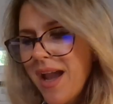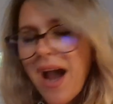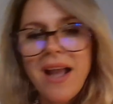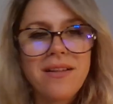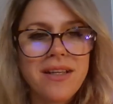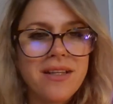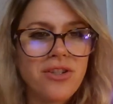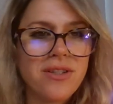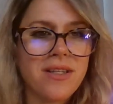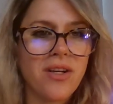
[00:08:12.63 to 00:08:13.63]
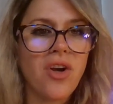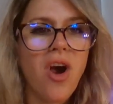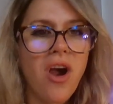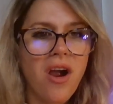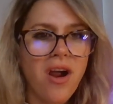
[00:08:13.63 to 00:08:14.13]
highly interested in
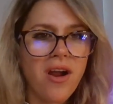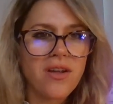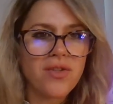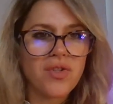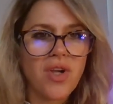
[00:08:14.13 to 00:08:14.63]
cars.